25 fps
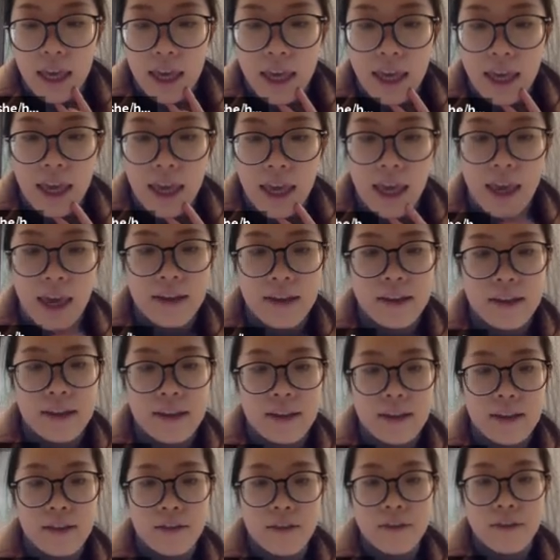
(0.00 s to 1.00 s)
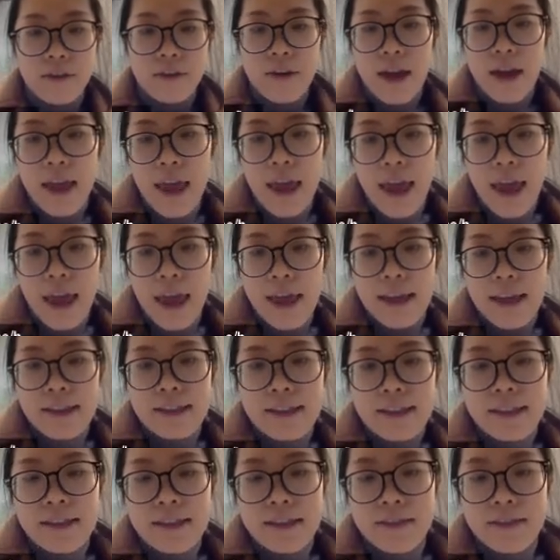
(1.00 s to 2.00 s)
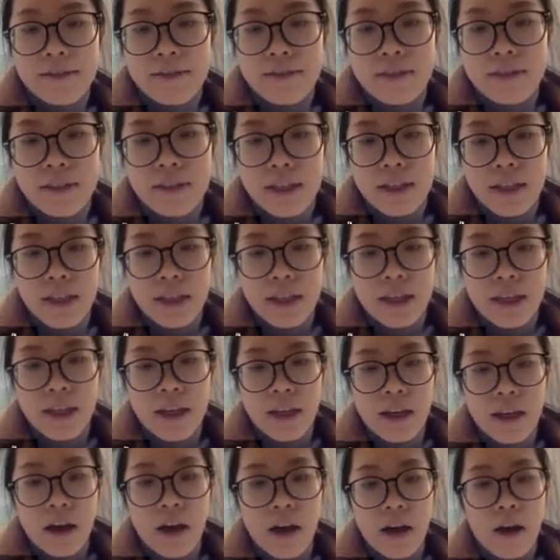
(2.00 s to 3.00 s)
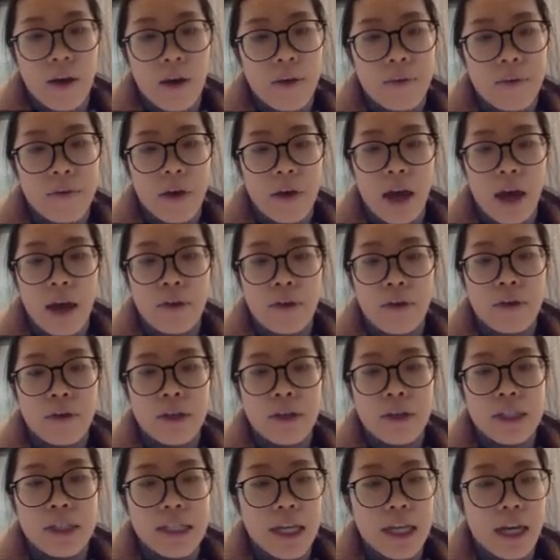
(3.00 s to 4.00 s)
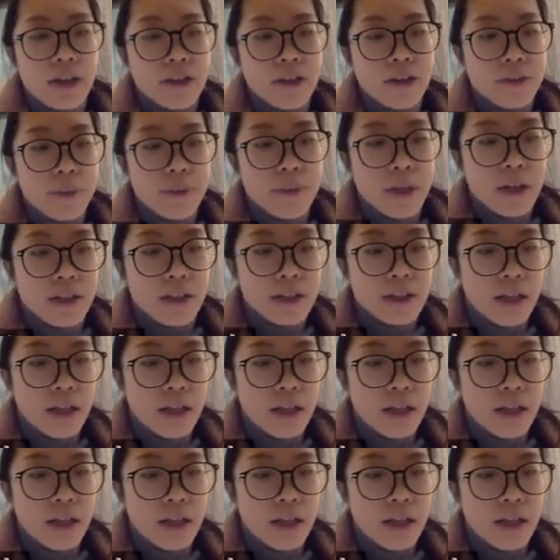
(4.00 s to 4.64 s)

and click create. I will attach because I